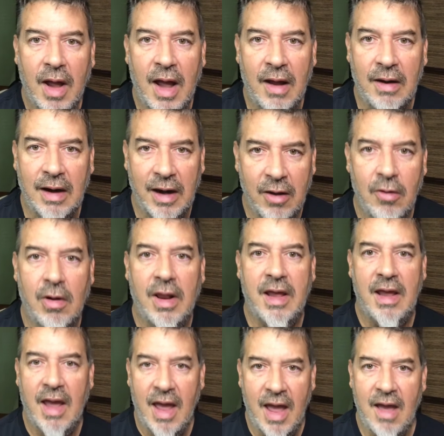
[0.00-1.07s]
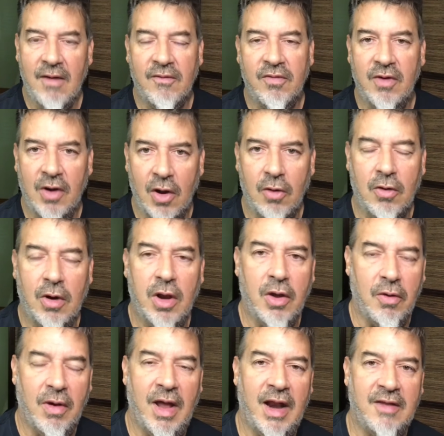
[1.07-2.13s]
I literally have no
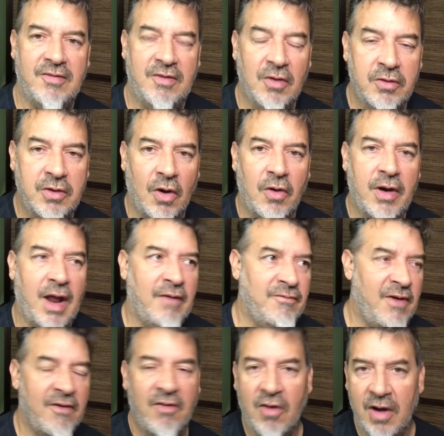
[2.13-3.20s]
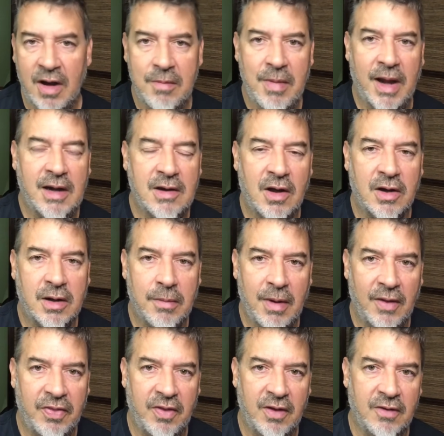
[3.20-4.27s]
clue. And I still don't. I've never heard anybody talk
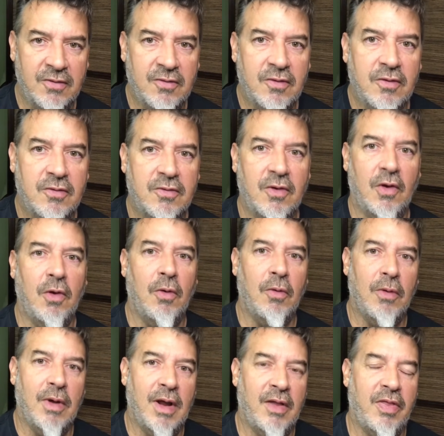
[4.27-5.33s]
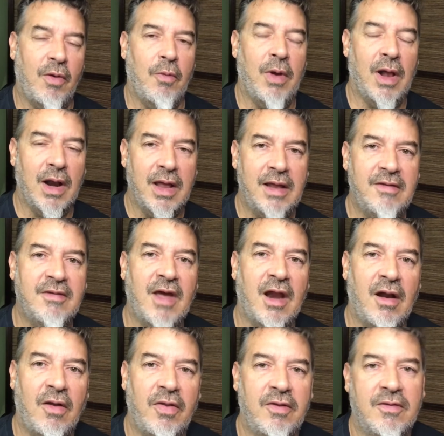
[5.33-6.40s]
about this. So I thought, well, he's got
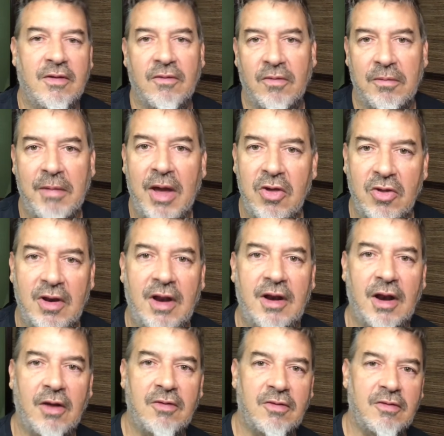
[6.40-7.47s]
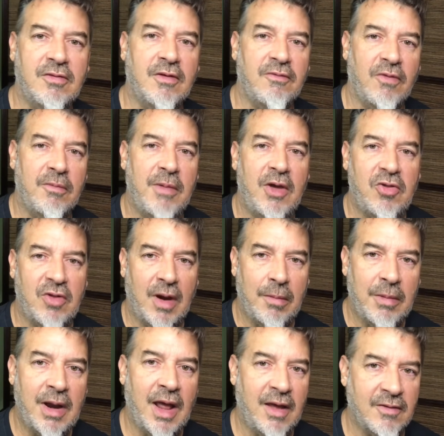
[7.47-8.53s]
all this information. He knows this information. I'm
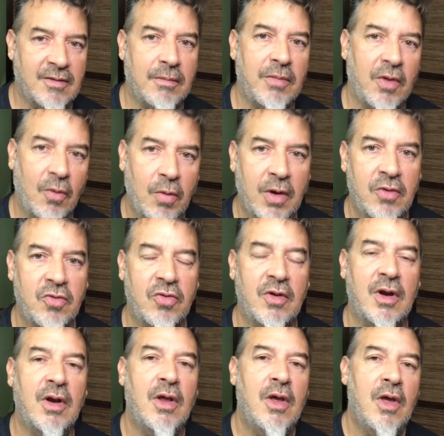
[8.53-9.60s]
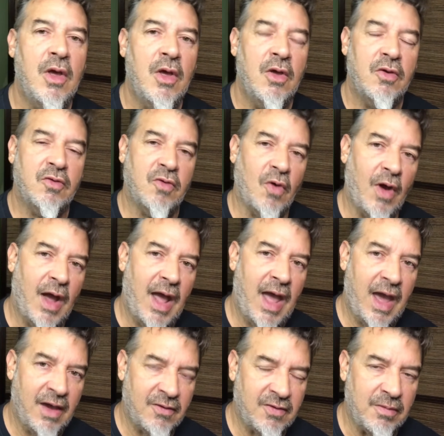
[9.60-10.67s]
going to ask him the question. So
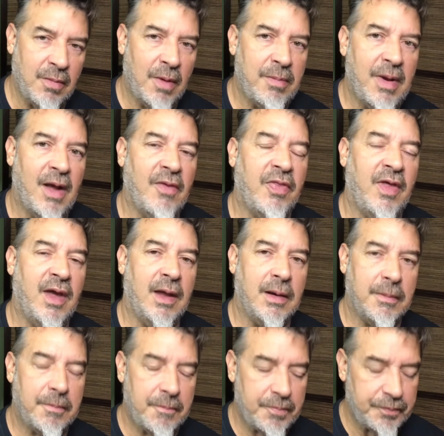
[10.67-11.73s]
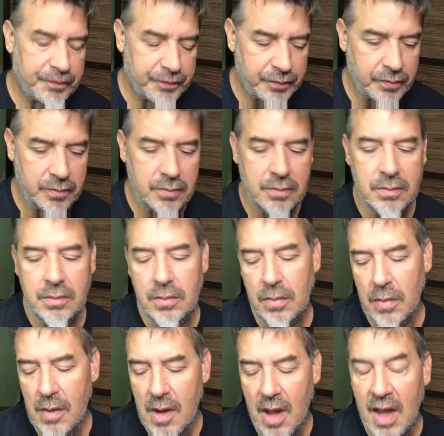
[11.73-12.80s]
I asked him about that.
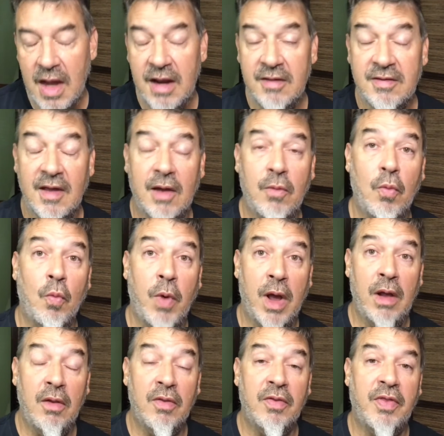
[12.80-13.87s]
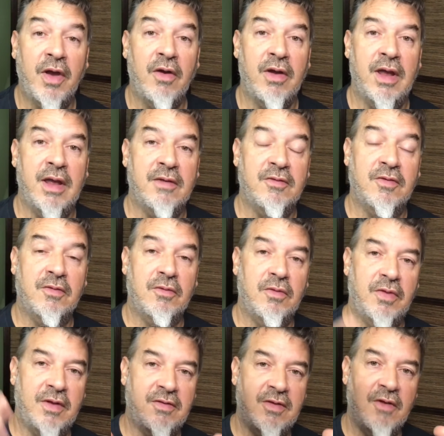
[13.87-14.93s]
And he said, well, there is
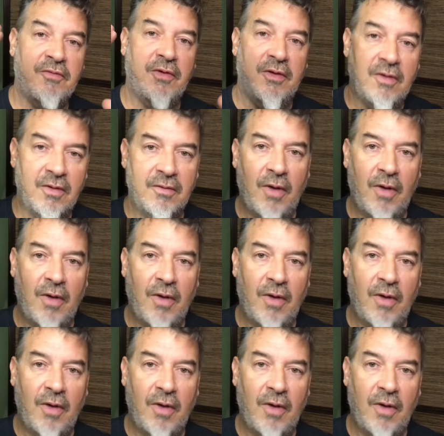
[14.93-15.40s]
these different